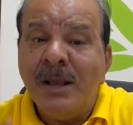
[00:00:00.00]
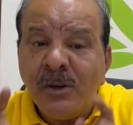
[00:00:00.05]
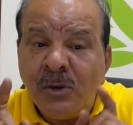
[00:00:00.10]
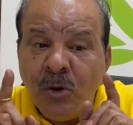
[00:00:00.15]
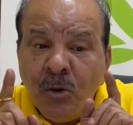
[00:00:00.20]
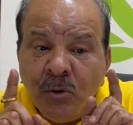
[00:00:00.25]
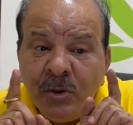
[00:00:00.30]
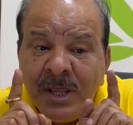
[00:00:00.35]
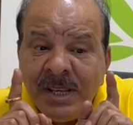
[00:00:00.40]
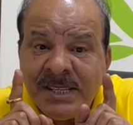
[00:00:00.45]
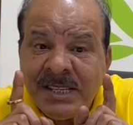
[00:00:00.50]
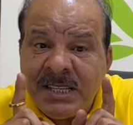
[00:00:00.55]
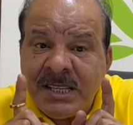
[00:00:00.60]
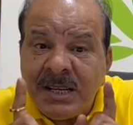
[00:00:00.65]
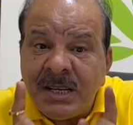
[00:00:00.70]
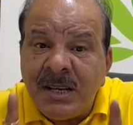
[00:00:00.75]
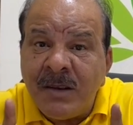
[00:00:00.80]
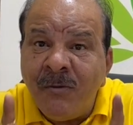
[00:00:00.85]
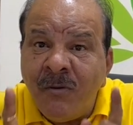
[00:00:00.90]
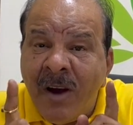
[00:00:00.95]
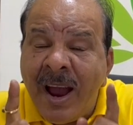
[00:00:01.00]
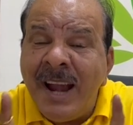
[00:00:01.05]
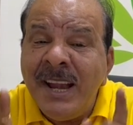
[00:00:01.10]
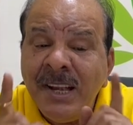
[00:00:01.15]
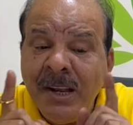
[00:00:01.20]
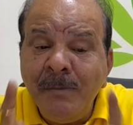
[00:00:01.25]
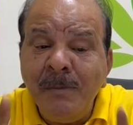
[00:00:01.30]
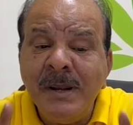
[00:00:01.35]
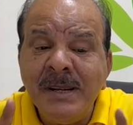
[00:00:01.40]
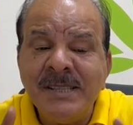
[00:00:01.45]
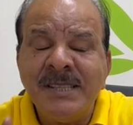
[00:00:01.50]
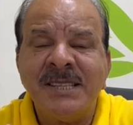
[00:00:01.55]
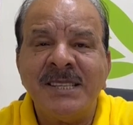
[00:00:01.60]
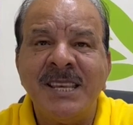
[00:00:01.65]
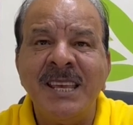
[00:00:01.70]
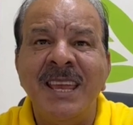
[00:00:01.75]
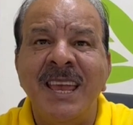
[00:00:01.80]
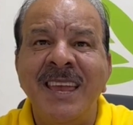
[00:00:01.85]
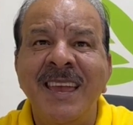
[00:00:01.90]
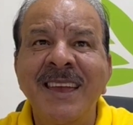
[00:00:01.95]
So this vitamin
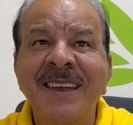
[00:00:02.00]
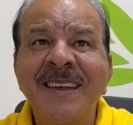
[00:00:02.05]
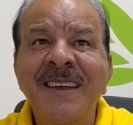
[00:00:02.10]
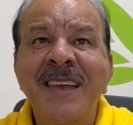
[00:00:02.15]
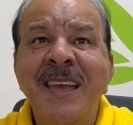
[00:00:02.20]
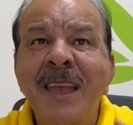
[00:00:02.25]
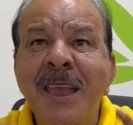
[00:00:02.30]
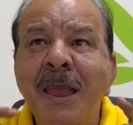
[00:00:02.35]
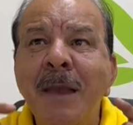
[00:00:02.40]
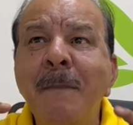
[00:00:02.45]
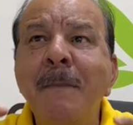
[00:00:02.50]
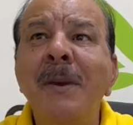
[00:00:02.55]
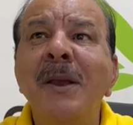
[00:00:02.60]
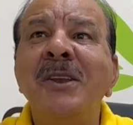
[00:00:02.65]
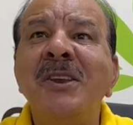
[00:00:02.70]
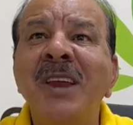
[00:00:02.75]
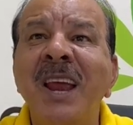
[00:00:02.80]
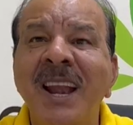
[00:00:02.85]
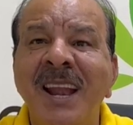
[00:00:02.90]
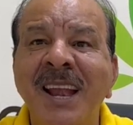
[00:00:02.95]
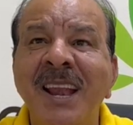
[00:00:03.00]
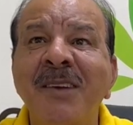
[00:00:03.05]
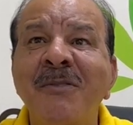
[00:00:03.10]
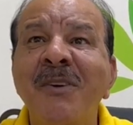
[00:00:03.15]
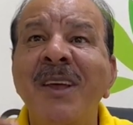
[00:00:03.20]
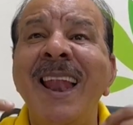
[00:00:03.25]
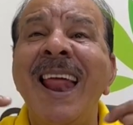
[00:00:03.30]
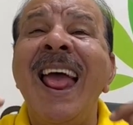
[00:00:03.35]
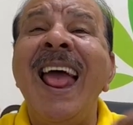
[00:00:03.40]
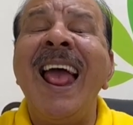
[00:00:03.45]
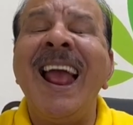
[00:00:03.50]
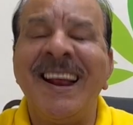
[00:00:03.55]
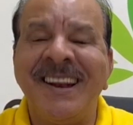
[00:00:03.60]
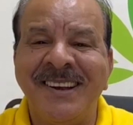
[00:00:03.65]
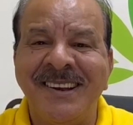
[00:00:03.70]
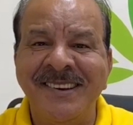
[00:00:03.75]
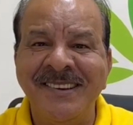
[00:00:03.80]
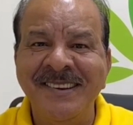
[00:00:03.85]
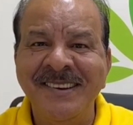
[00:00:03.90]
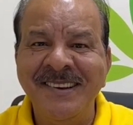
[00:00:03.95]
C immediately will
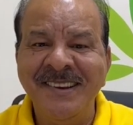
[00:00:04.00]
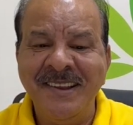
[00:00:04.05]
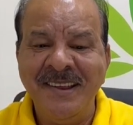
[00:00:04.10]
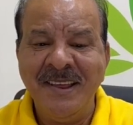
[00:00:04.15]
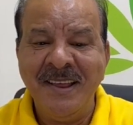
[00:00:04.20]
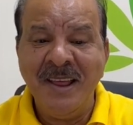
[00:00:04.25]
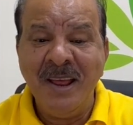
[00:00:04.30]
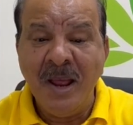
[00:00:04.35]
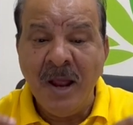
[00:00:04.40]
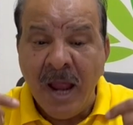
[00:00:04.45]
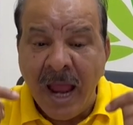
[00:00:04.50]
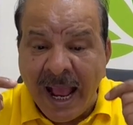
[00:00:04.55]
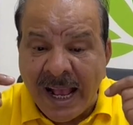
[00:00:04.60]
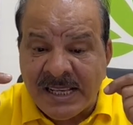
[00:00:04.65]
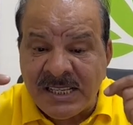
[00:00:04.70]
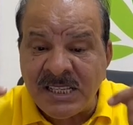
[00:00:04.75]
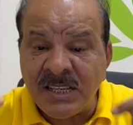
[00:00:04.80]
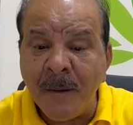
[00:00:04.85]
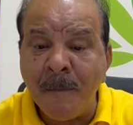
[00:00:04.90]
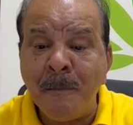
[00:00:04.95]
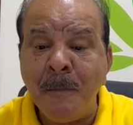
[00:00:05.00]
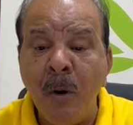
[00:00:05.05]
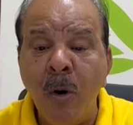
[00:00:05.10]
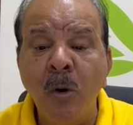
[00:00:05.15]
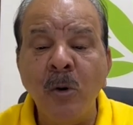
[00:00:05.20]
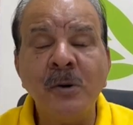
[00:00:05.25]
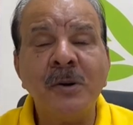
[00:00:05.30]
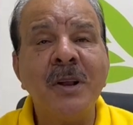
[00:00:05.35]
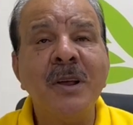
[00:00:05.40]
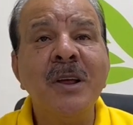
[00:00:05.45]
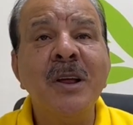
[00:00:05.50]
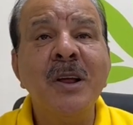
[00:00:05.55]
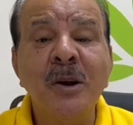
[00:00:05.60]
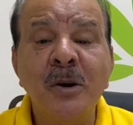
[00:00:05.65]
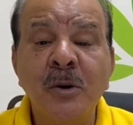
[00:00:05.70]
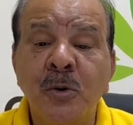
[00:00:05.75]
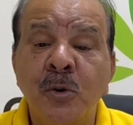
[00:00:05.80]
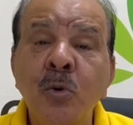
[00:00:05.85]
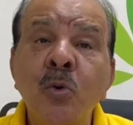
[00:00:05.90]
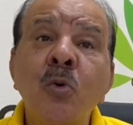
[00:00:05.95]
act as support
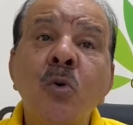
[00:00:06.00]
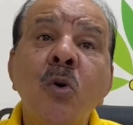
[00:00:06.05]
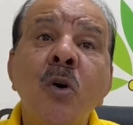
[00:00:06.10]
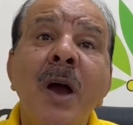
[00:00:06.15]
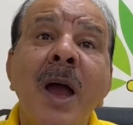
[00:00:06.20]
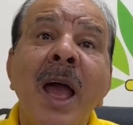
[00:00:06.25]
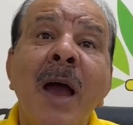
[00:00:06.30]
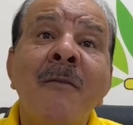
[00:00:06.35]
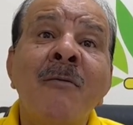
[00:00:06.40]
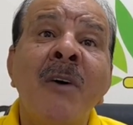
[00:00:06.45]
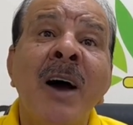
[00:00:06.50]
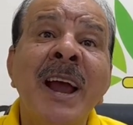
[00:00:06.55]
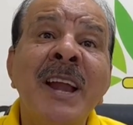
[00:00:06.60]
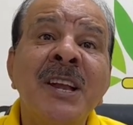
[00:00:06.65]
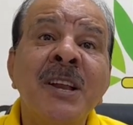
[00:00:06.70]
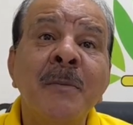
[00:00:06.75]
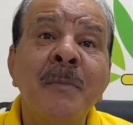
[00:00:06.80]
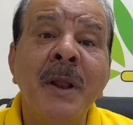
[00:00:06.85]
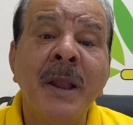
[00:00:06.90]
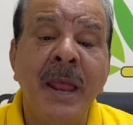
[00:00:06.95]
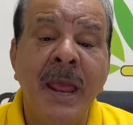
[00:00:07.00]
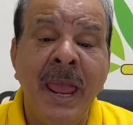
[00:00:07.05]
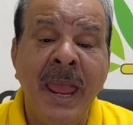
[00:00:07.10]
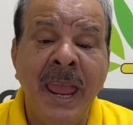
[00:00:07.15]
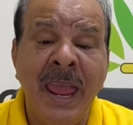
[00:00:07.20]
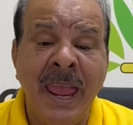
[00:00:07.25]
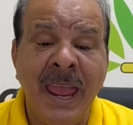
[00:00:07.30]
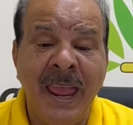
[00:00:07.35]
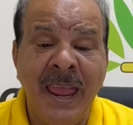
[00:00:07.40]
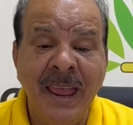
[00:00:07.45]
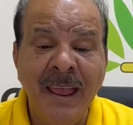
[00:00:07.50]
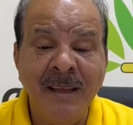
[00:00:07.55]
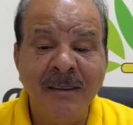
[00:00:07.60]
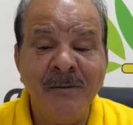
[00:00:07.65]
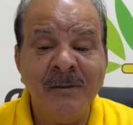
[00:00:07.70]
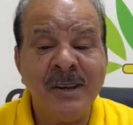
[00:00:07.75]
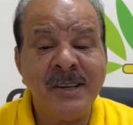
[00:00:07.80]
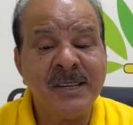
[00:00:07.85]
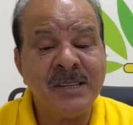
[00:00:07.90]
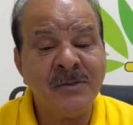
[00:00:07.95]
to vitamin A,
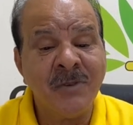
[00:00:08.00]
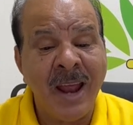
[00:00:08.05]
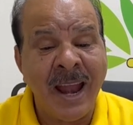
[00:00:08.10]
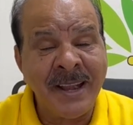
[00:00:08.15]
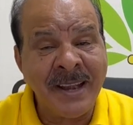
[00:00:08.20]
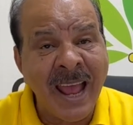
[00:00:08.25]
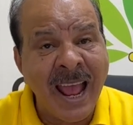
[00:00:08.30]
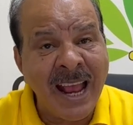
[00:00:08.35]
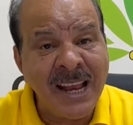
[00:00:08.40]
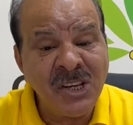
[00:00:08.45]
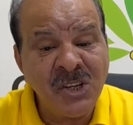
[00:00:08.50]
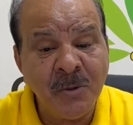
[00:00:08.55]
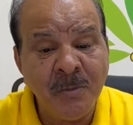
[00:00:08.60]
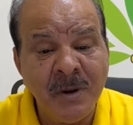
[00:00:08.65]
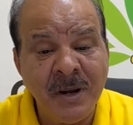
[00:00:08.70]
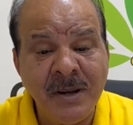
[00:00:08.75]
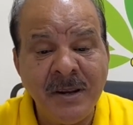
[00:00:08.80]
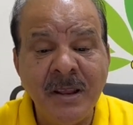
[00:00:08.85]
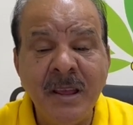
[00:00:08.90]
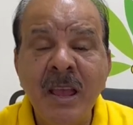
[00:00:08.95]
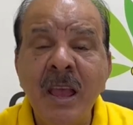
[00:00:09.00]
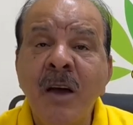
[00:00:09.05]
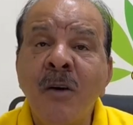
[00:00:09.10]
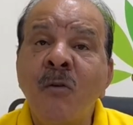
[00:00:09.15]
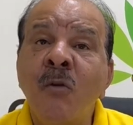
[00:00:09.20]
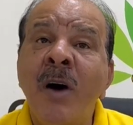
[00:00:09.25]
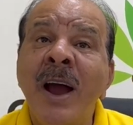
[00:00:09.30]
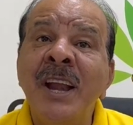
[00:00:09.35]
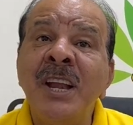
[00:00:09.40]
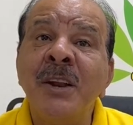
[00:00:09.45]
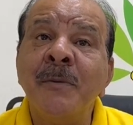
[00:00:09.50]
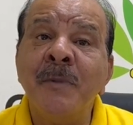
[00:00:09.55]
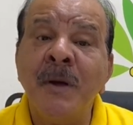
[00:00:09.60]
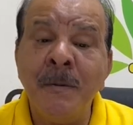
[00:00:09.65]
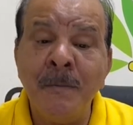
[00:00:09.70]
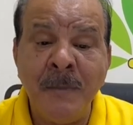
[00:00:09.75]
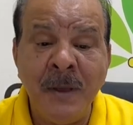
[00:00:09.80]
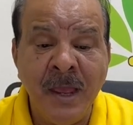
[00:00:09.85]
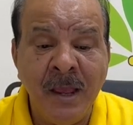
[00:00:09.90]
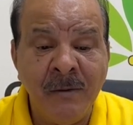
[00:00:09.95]
which is attachment,
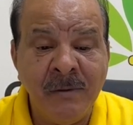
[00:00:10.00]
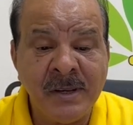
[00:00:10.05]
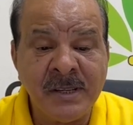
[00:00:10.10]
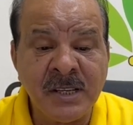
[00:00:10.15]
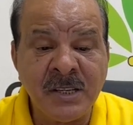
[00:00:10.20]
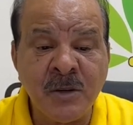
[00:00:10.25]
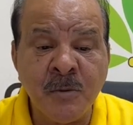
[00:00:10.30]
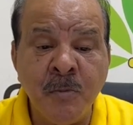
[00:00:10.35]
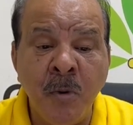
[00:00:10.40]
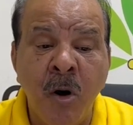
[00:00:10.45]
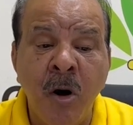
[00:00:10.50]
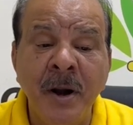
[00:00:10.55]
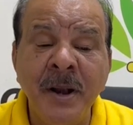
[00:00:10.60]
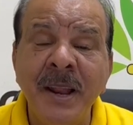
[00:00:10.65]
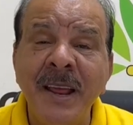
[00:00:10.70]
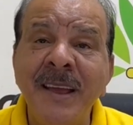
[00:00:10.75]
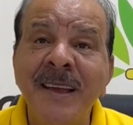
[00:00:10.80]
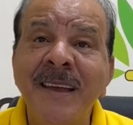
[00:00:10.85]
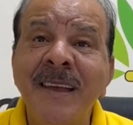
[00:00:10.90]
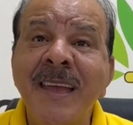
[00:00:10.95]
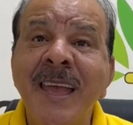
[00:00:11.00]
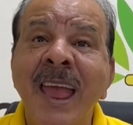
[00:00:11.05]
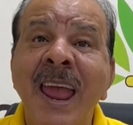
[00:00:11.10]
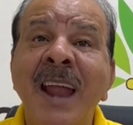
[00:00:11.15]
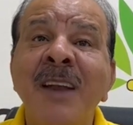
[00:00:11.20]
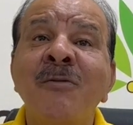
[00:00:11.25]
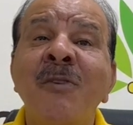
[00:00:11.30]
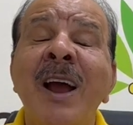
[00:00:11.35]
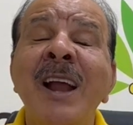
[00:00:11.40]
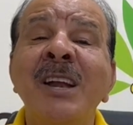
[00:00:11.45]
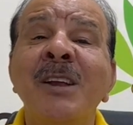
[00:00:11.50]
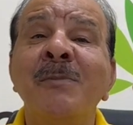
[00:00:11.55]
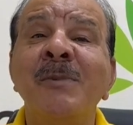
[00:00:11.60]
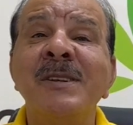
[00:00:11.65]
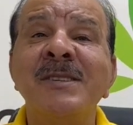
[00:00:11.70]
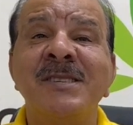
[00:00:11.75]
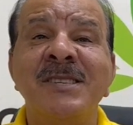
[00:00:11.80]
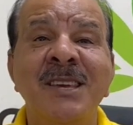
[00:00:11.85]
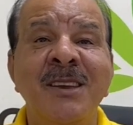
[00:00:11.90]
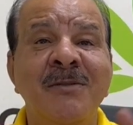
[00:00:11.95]
vitamin B, which is bonding, and
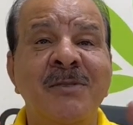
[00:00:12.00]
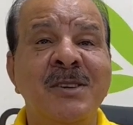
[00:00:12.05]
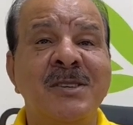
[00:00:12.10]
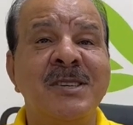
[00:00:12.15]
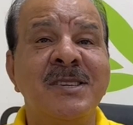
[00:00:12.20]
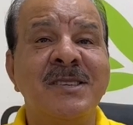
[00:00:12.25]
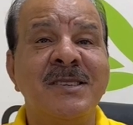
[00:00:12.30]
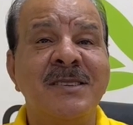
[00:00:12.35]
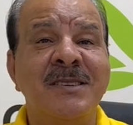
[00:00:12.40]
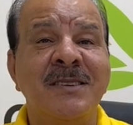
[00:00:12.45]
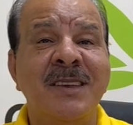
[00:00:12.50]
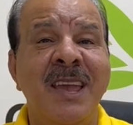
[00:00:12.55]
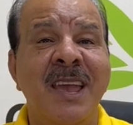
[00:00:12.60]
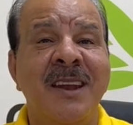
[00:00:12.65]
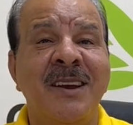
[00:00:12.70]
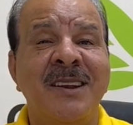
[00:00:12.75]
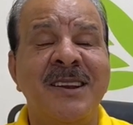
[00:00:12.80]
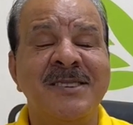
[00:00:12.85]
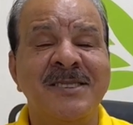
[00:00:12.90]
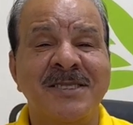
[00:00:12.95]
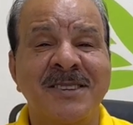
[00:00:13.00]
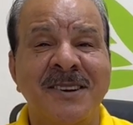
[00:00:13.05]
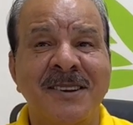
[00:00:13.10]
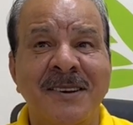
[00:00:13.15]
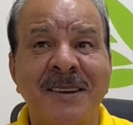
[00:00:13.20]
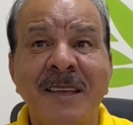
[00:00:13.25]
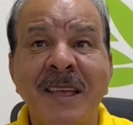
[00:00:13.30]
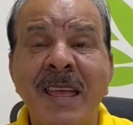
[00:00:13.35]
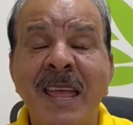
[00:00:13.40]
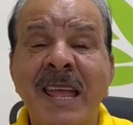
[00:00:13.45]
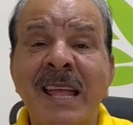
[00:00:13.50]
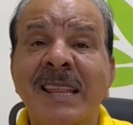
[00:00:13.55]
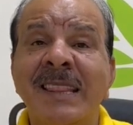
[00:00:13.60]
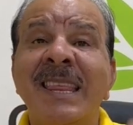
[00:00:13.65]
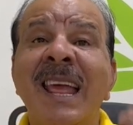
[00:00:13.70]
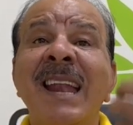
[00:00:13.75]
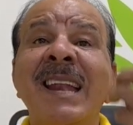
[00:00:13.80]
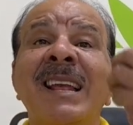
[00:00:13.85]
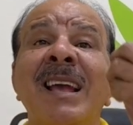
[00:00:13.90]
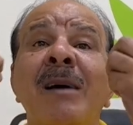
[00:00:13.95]
vitamin C, which is care concern.
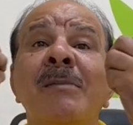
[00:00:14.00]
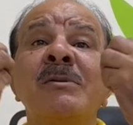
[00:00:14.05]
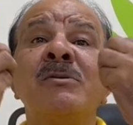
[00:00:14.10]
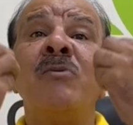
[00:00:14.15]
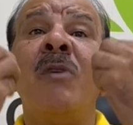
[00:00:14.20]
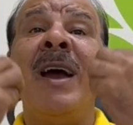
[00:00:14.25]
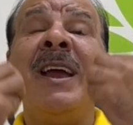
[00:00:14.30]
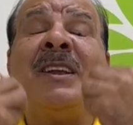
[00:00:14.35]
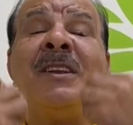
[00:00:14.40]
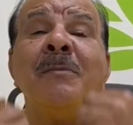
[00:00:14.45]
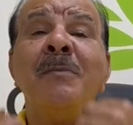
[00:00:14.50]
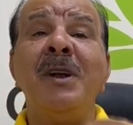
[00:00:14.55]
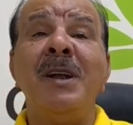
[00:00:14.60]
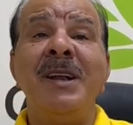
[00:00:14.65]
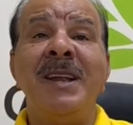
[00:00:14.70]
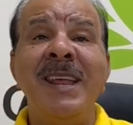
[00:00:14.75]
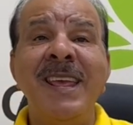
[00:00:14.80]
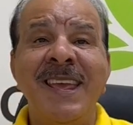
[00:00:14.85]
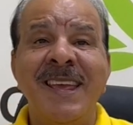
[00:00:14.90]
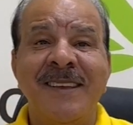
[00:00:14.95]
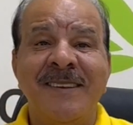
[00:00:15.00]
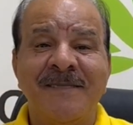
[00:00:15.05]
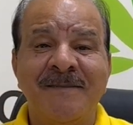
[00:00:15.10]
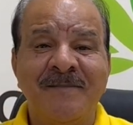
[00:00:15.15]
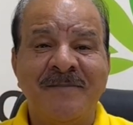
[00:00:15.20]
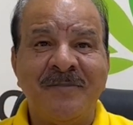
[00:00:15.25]
Then comes vitamin D.